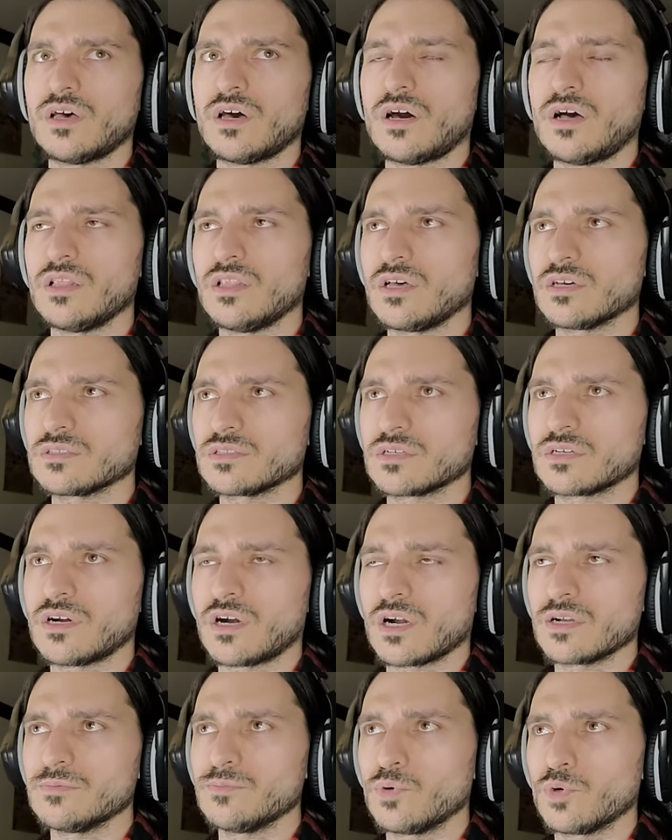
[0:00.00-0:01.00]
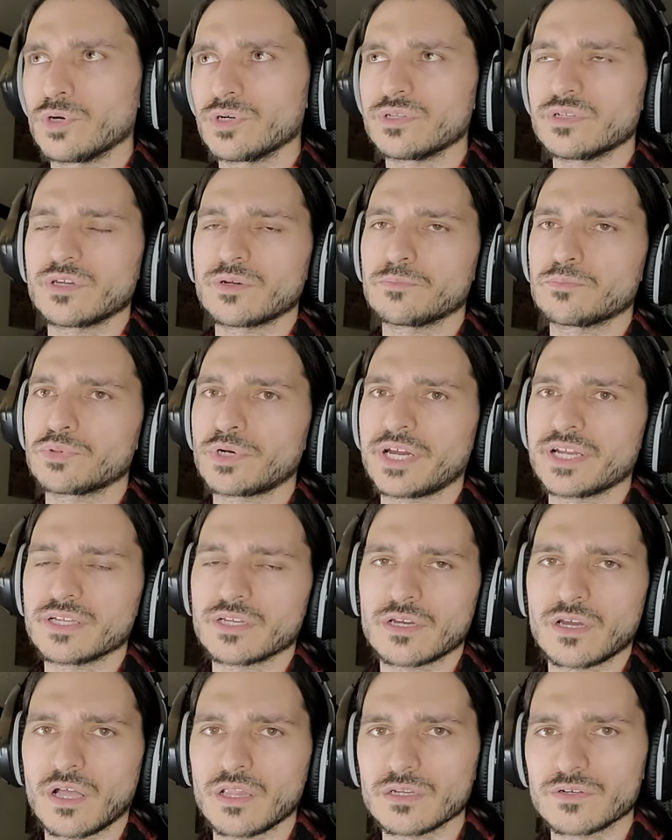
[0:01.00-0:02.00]
along the cardboard, and they're bright
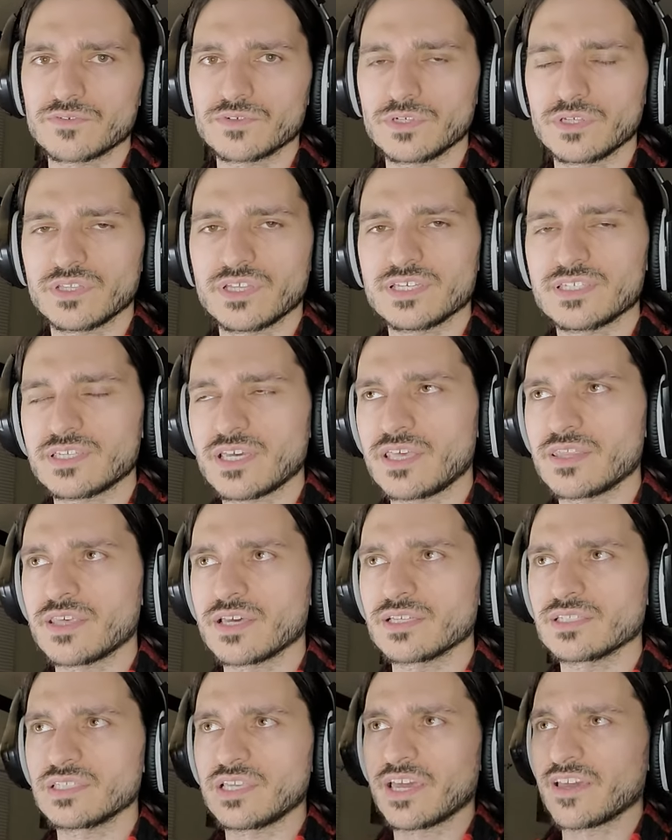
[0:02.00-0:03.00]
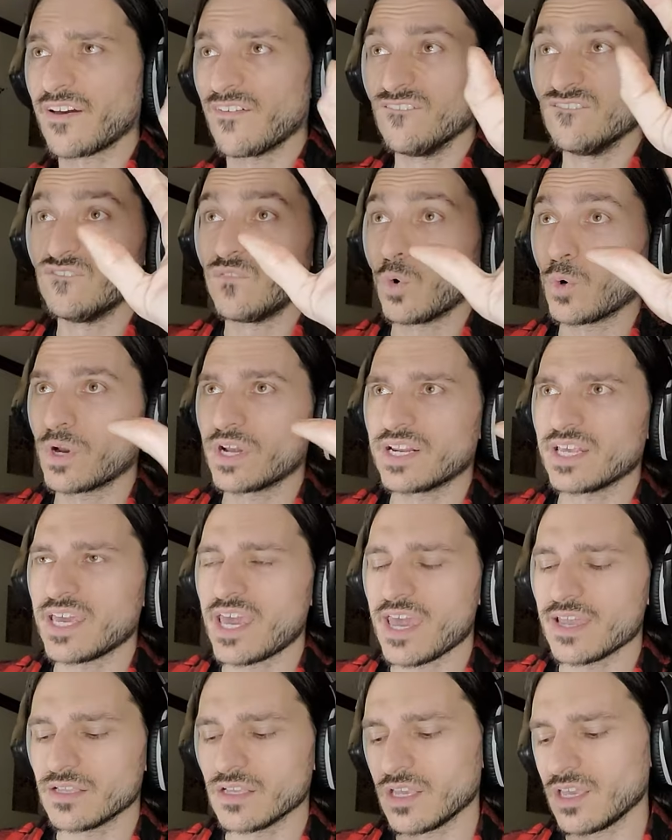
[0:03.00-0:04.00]
and colorful, and they say things like
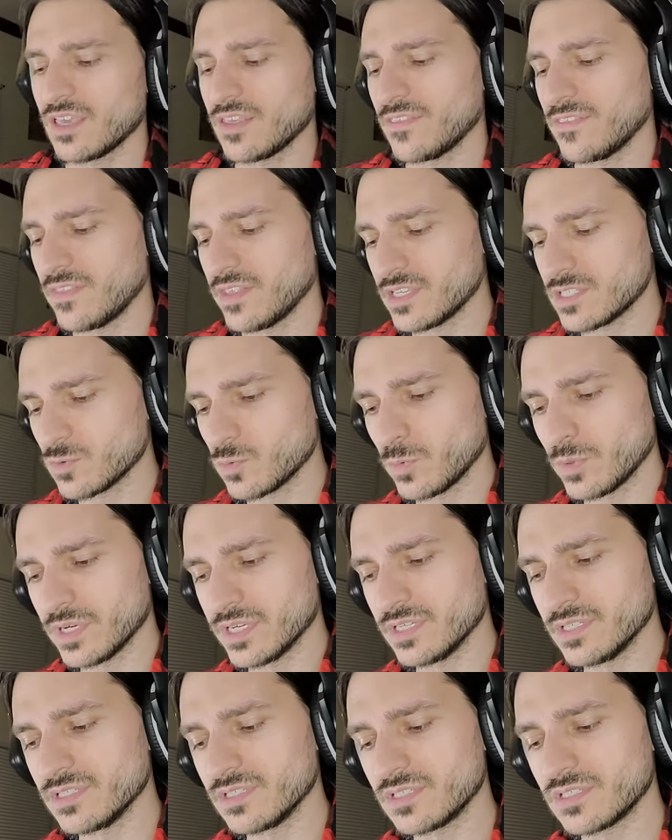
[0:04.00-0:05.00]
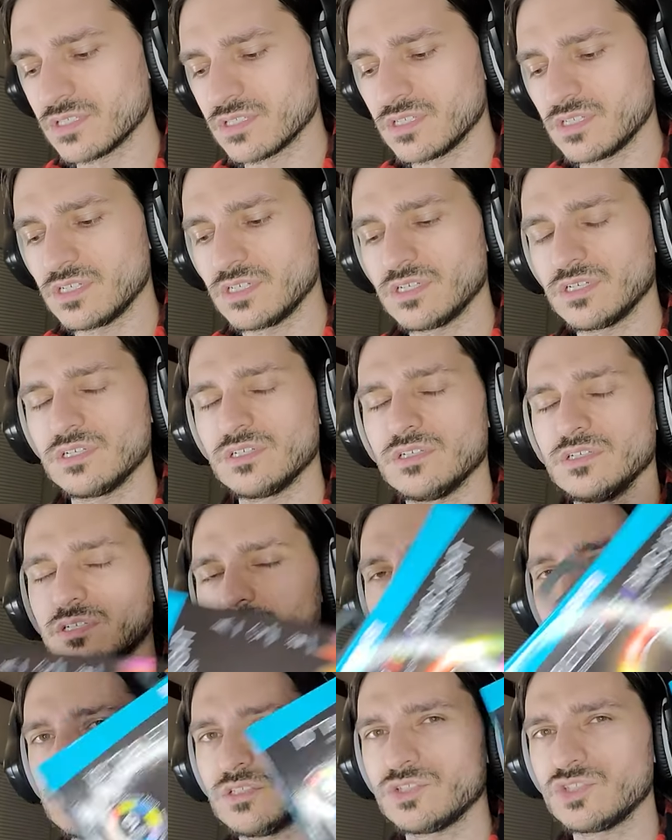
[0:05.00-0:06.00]
488. This was
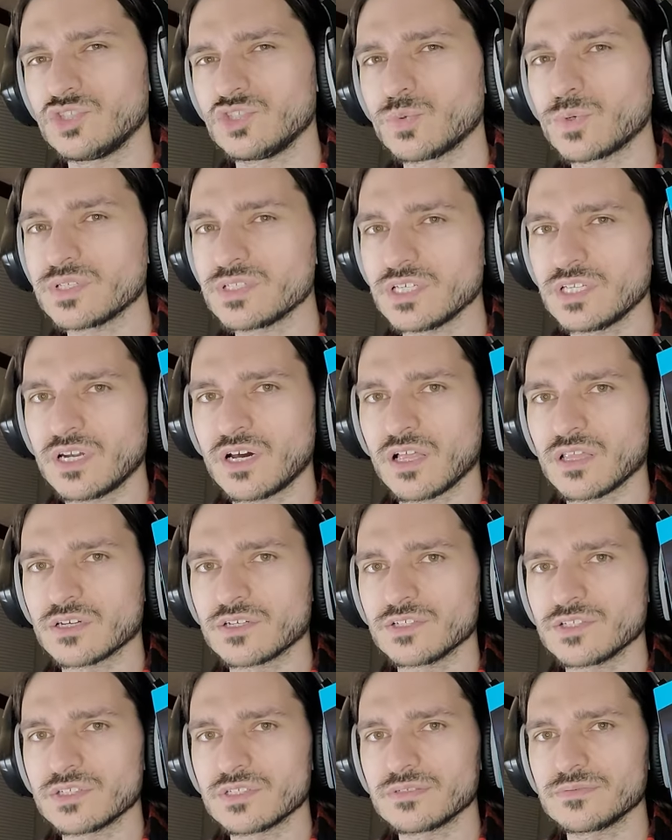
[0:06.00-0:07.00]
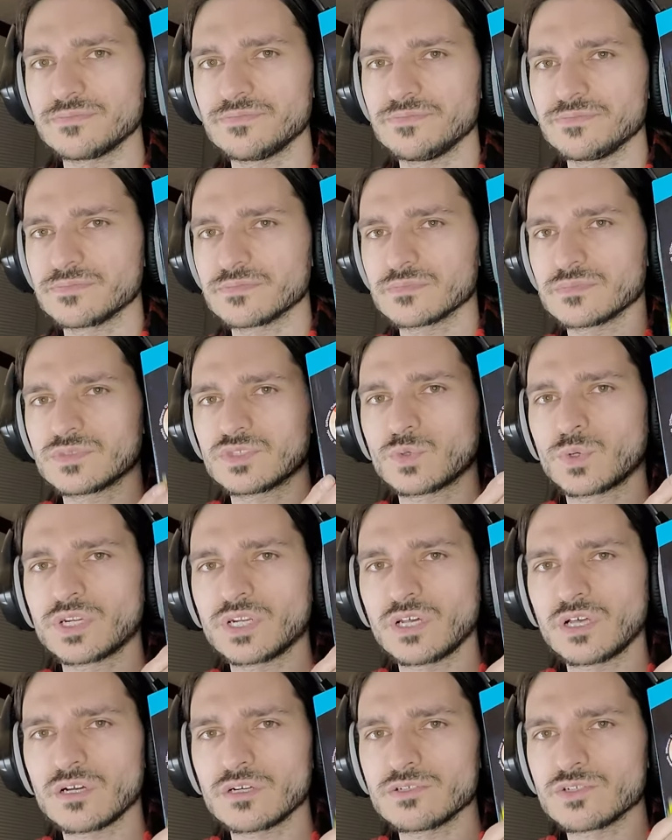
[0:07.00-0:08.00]
twenty dollars. Twenty
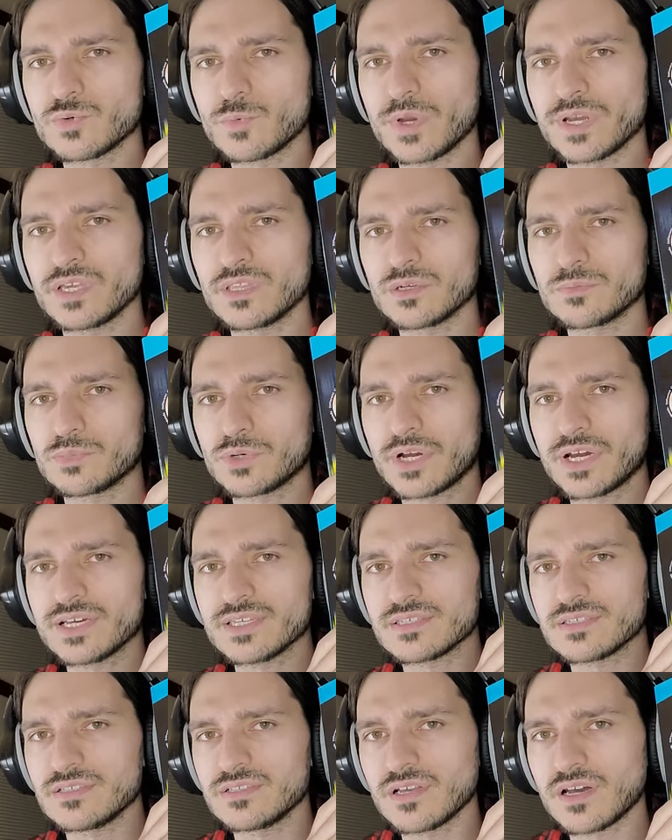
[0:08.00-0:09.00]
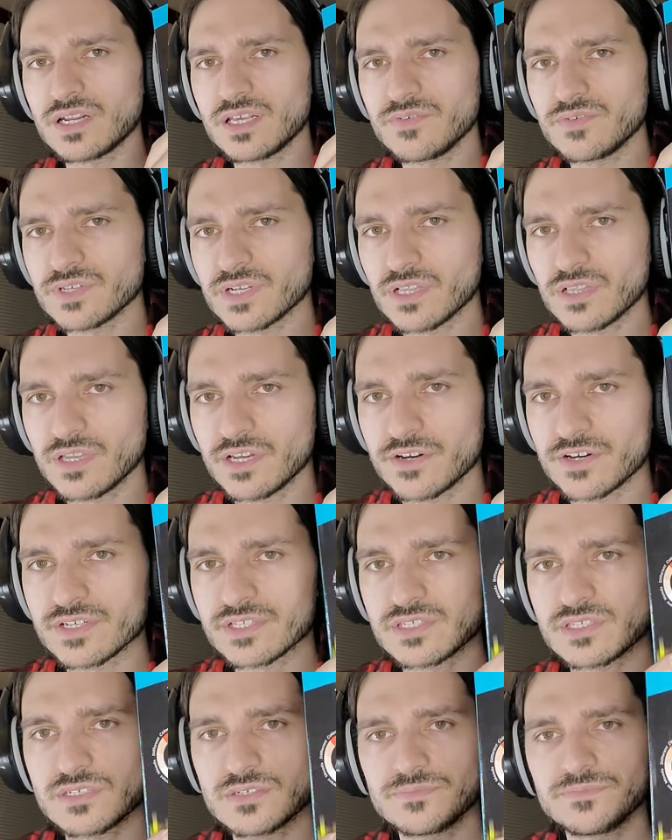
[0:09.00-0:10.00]
dollars regular price, not even
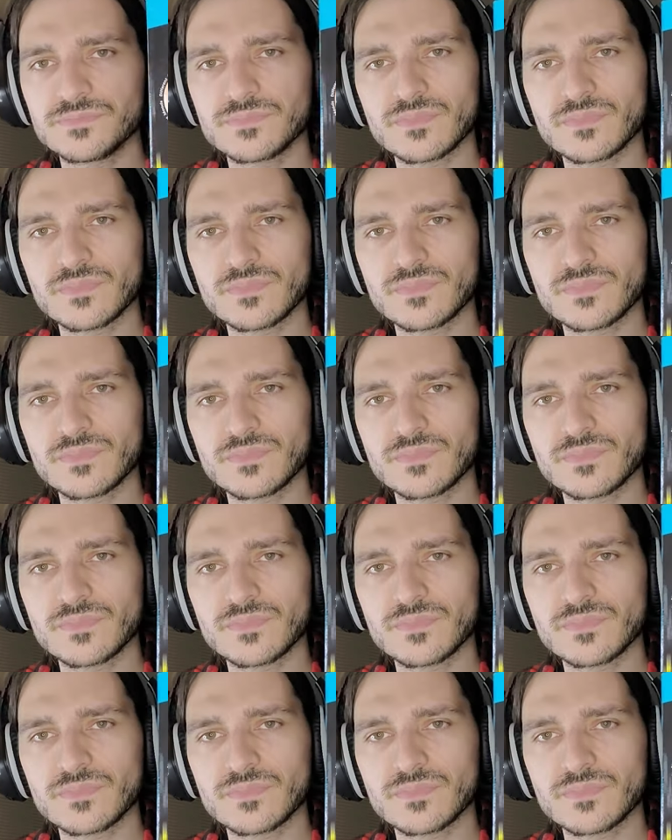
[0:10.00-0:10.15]
clearance.